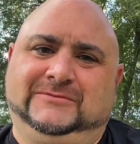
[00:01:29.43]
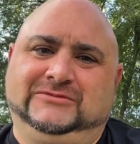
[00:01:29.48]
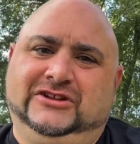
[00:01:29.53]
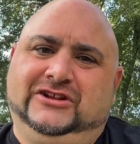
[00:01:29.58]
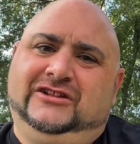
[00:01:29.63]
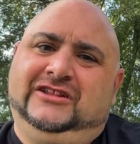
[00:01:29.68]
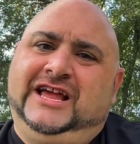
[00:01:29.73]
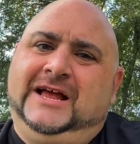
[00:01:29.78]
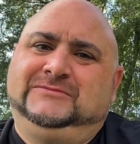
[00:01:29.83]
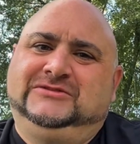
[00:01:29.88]

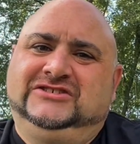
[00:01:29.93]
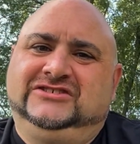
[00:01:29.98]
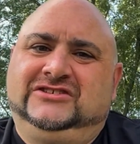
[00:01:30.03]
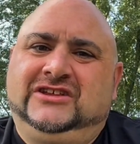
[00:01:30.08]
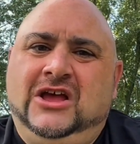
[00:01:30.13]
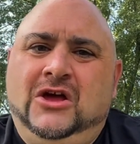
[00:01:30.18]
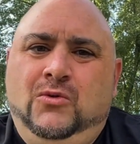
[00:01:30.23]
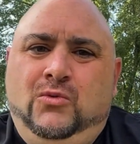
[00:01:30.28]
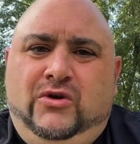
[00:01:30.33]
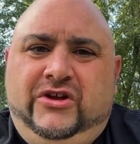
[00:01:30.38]
Little Lambs is
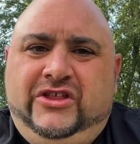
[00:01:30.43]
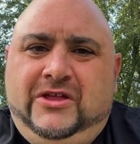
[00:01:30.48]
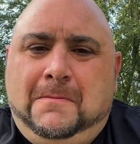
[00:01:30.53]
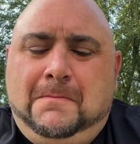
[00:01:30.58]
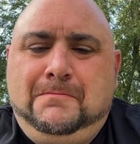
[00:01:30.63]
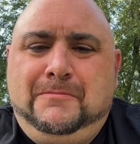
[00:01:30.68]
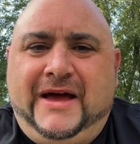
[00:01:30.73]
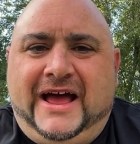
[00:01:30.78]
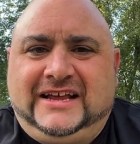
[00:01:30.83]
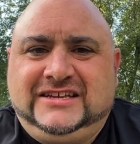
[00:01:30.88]
one of
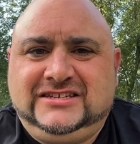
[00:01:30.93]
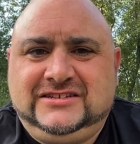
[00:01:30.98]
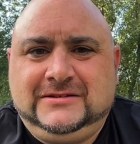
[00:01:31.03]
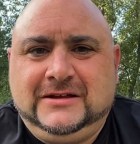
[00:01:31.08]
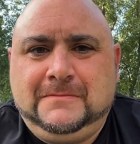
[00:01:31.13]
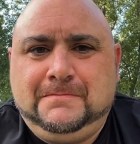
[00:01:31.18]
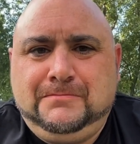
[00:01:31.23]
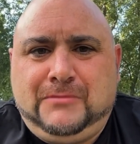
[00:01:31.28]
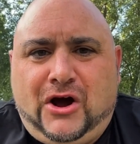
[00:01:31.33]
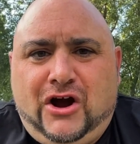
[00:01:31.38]
the best
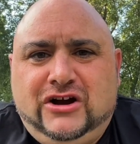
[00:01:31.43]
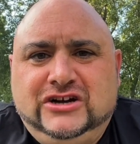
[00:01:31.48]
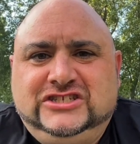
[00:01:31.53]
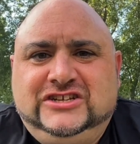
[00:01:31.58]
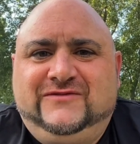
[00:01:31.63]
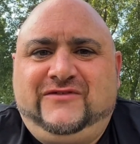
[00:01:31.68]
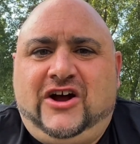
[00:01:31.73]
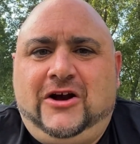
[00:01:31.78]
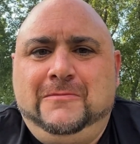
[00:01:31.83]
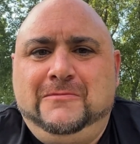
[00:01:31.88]
parts
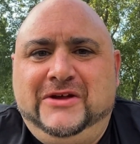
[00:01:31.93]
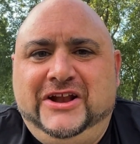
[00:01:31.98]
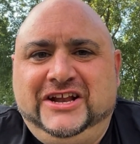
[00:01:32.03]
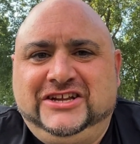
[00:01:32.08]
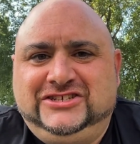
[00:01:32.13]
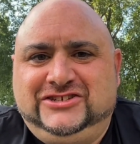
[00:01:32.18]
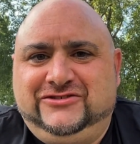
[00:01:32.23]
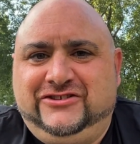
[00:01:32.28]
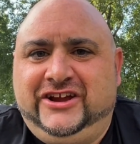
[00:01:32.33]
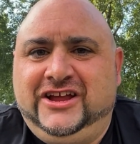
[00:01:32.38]
of our
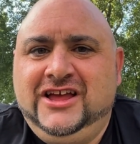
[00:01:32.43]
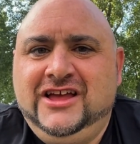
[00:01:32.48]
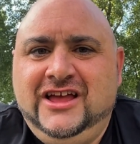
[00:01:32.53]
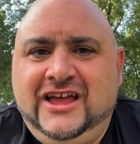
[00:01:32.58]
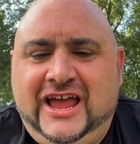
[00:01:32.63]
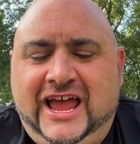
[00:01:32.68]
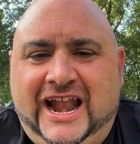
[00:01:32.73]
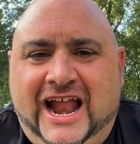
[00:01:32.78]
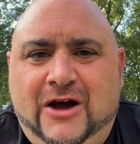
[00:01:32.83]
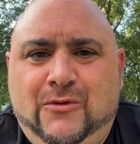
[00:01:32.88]
ministry,
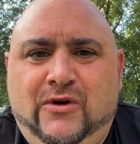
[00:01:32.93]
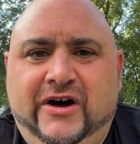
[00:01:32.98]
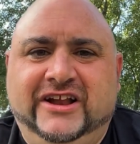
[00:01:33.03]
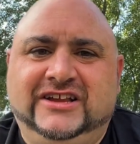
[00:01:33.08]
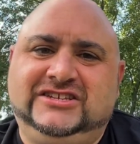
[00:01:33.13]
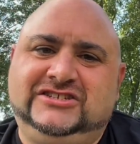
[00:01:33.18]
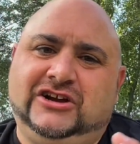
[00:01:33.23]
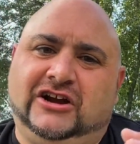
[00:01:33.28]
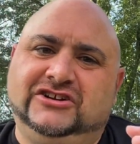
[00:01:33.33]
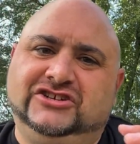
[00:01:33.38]
and I want to
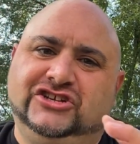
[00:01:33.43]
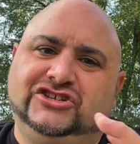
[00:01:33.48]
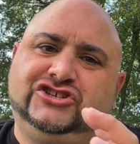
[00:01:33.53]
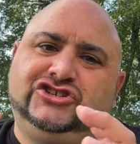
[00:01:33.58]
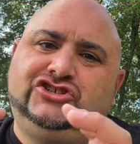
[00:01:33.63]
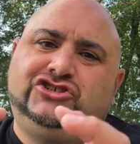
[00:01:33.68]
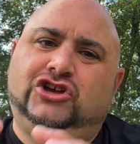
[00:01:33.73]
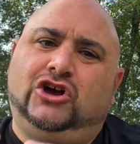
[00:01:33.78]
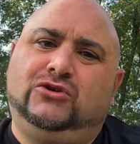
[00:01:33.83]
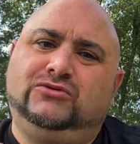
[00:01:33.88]
start to
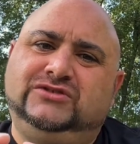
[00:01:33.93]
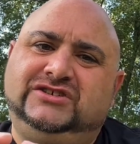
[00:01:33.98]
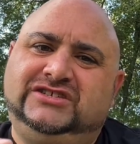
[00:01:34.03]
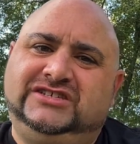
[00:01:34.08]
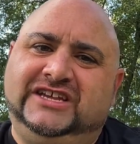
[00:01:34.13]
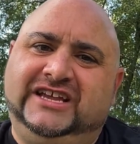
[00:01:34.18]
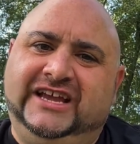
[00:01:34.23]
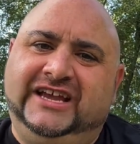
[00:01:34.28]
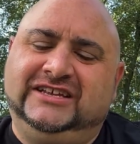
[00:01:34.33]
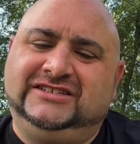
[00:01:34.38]
sow
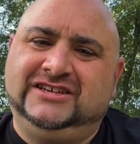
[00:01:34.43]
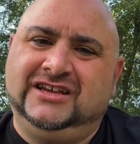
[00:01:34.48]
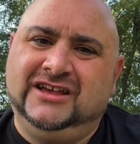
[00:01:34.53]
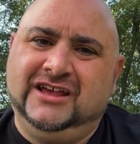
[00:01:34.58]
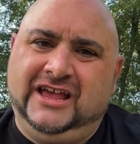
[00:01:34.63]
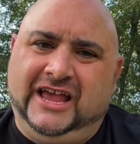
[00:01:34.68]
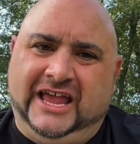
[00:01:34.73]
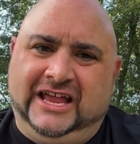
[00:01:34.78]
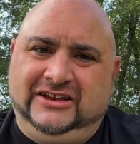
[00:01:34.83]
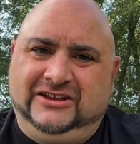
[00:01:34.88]
seeds
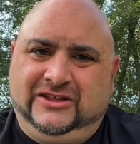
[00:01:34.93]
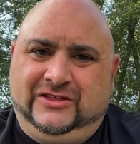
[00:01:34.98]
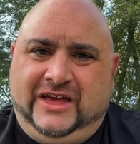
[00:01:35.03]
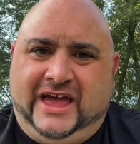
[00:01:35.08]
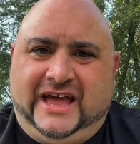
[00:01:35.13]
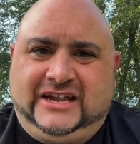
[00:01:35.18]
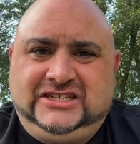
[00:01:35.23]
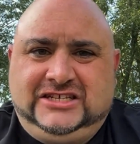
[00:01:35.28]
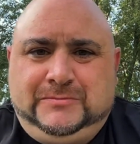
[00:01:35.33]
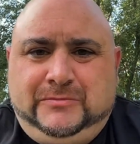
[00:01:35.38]
into
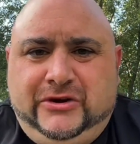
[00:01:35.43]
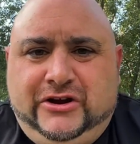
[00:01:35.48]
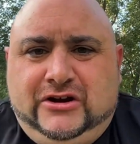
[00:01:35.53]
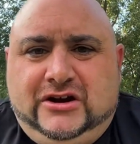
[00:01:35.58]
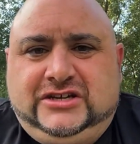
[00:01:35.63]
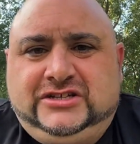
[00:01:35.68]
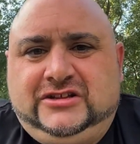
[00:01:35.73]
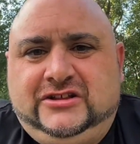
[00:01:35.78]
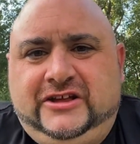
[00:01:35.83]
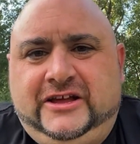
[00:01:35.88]
that
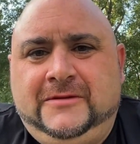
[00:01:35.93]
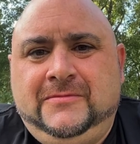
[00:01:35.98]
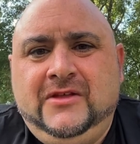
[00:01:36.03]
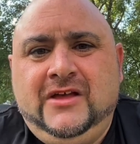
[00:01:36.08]
spiritually.